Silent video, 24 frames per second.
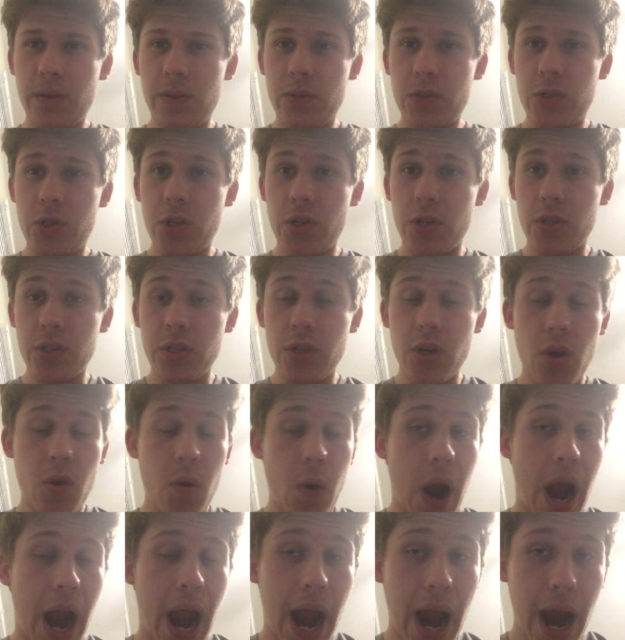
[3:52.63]
she doesn't know
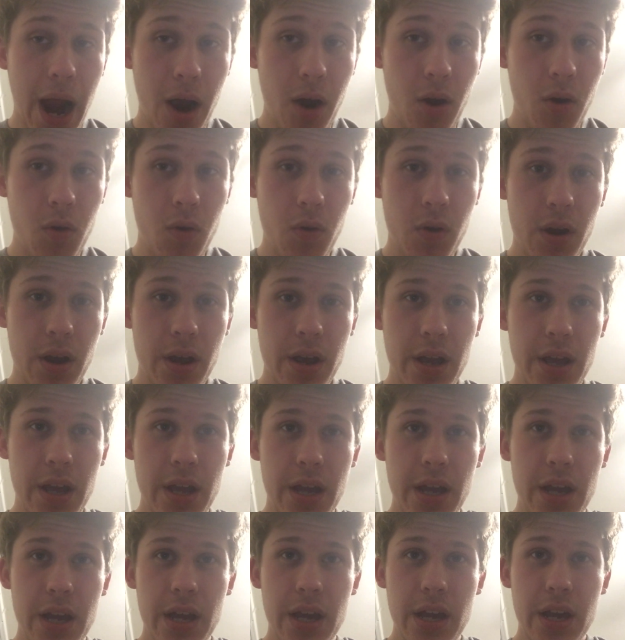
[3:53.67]
how.
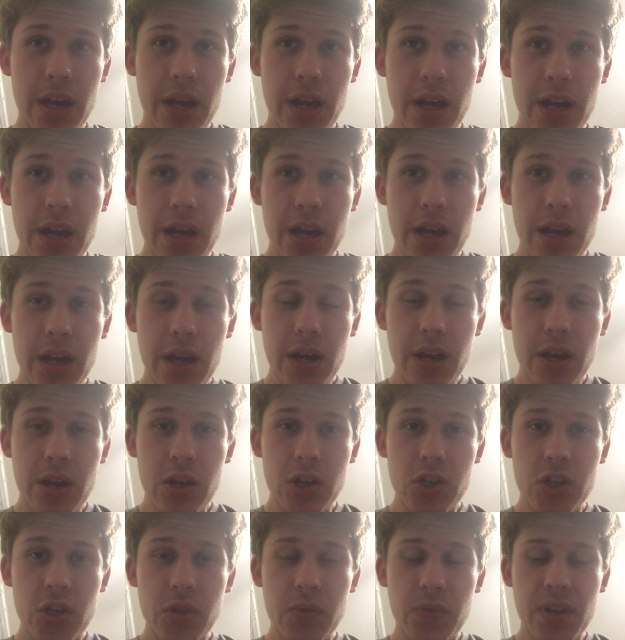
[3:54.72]

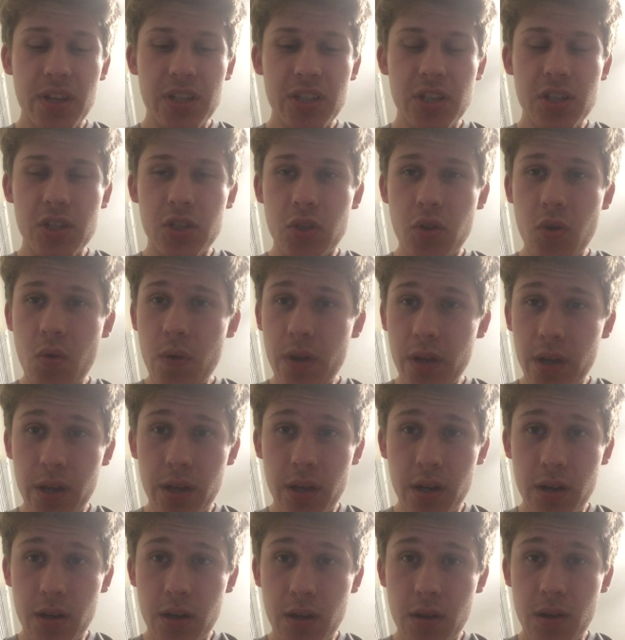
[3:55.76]
She thinks he's doing
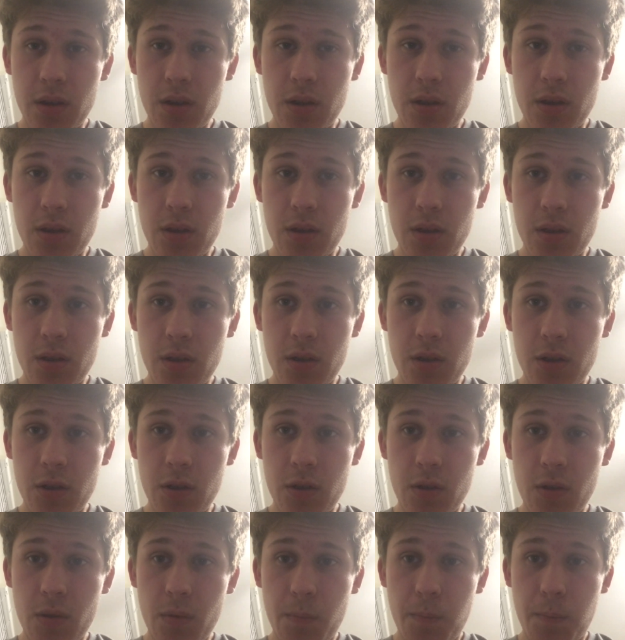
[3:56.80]
it,
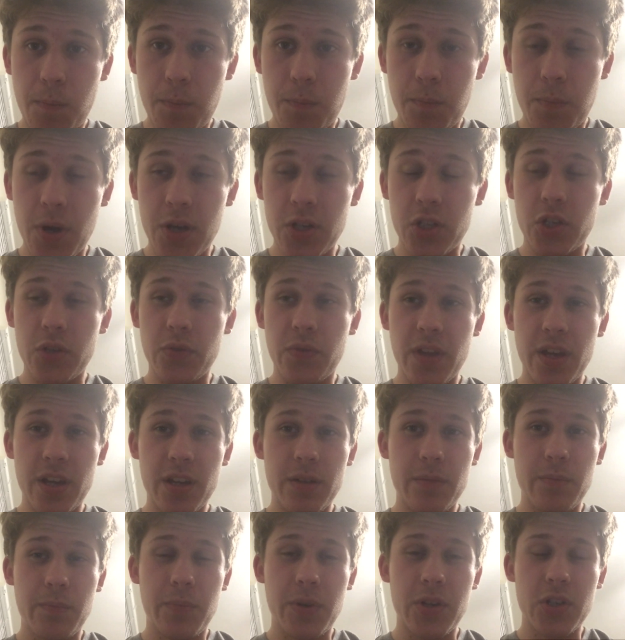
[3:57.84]
but she
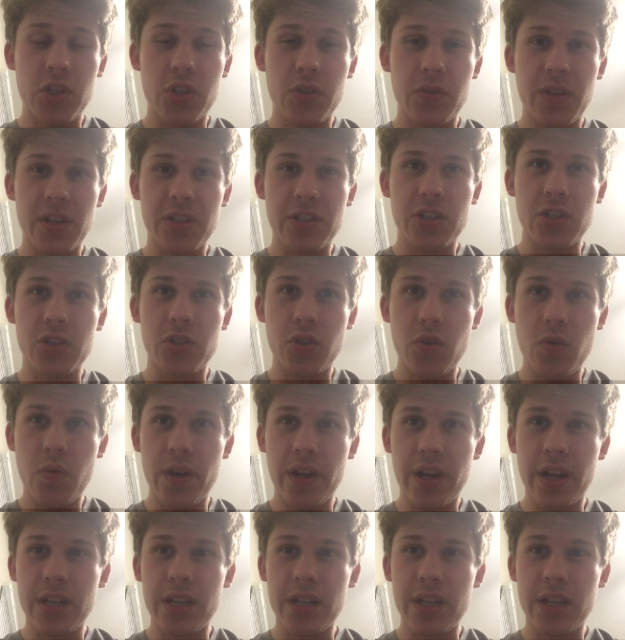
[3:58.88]
thinks he's doing